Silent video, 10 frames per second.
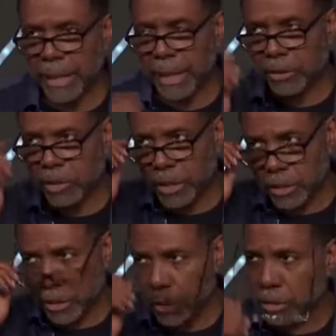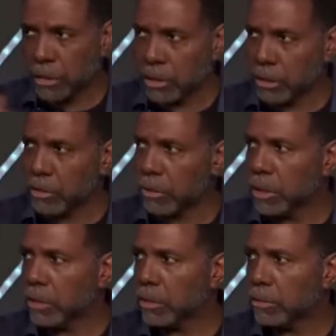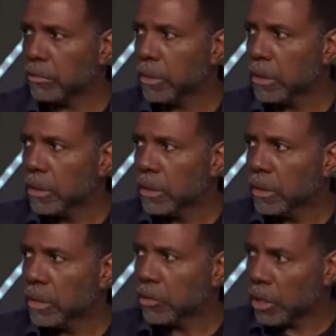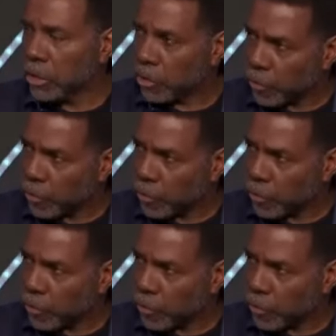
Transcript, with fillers: Now, Jesus he's